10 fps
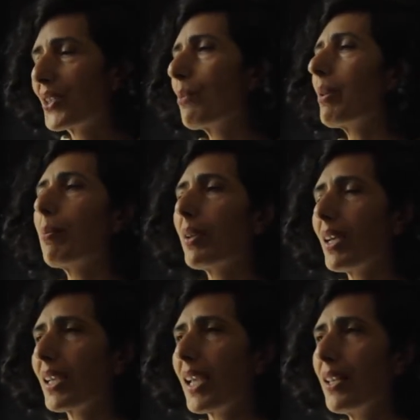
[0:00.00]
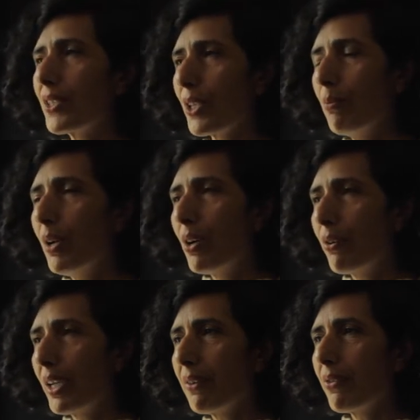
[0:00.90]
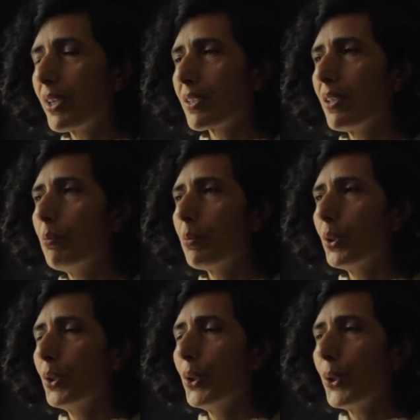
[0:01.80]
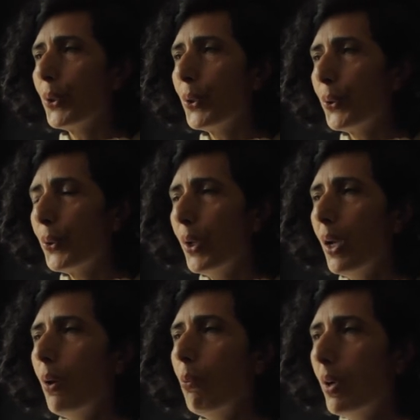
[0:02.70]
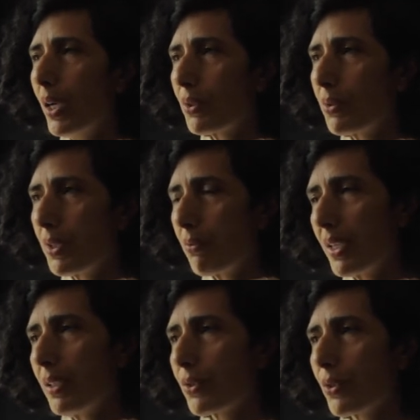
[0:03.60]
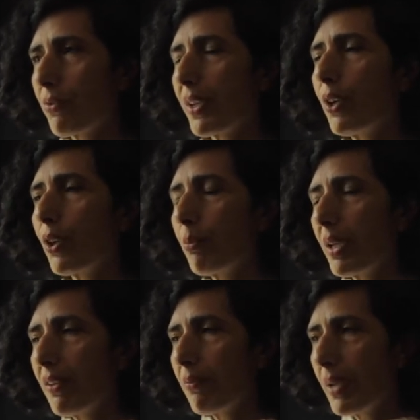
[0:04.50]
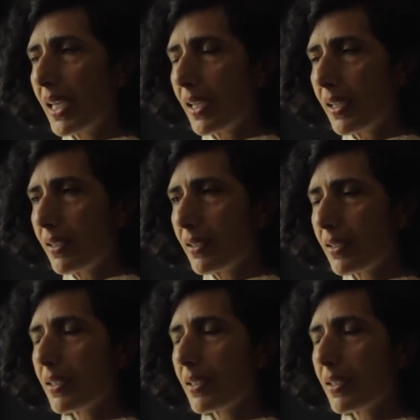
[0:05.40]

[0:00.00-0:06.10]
So people like Enzo Mari, for example, who works with the real sort of economy of means.